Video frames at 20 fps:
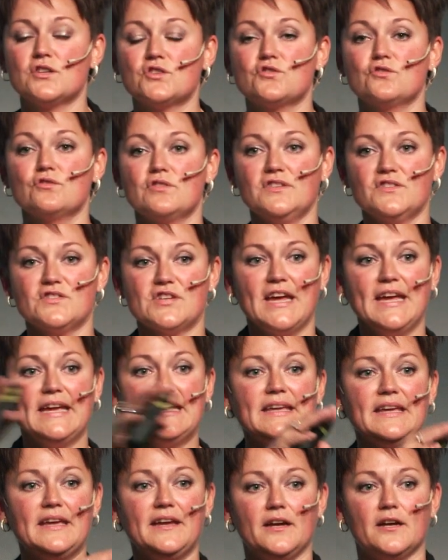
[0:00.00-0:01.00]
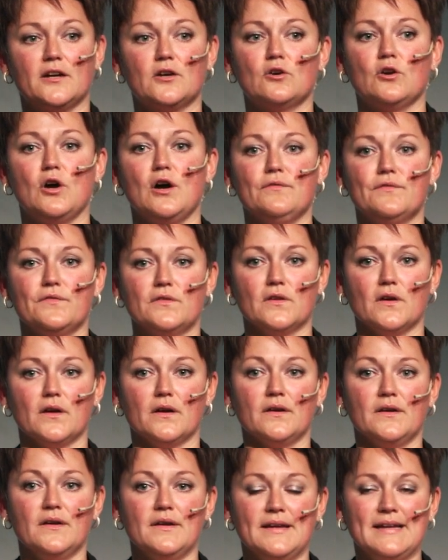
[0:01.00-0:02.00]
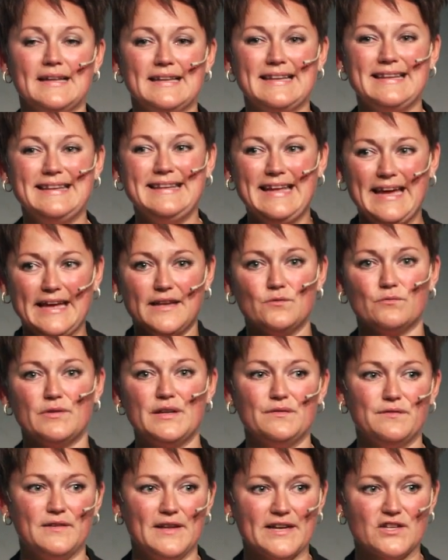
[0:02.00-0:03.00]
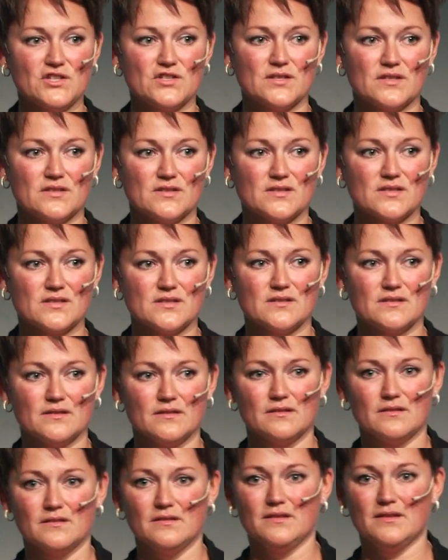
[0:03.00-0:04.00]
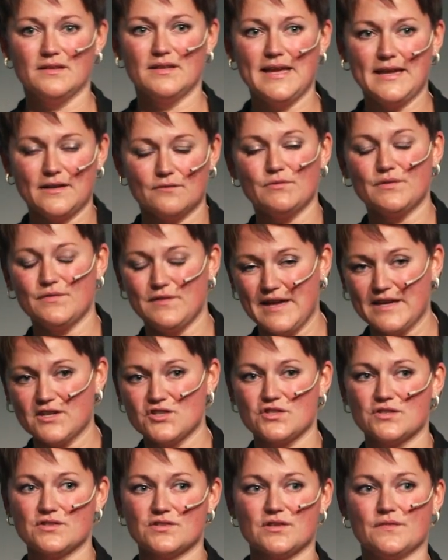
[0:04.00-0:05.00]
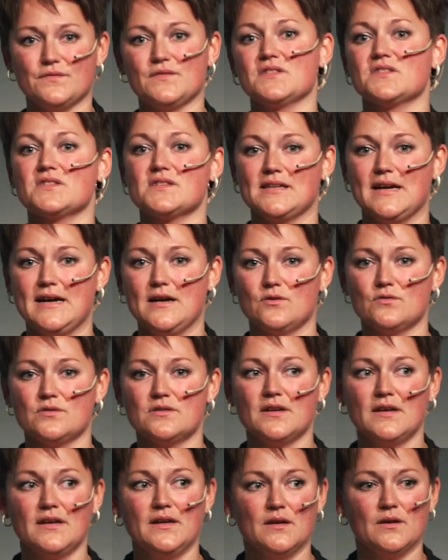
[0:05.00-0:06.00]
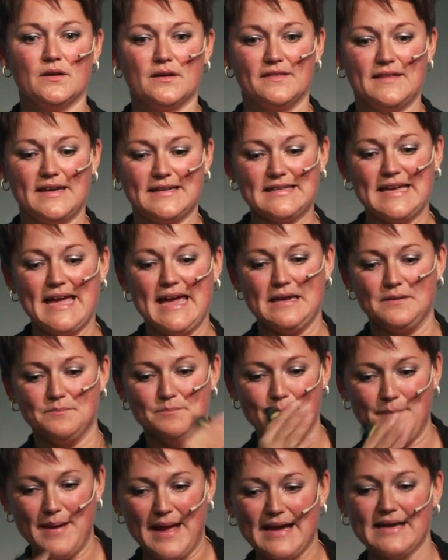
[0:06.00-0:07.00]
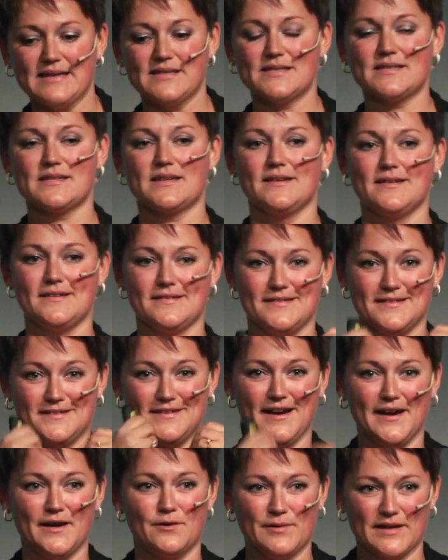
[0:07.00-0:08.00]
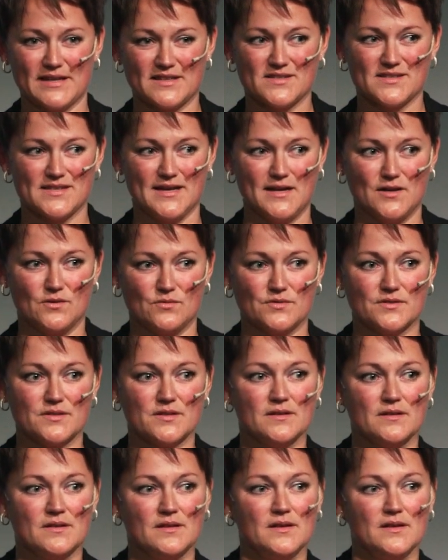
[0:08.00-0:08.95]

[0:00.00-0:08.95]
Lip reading: to take care of the late reflections of the sound that can mask the direct sound.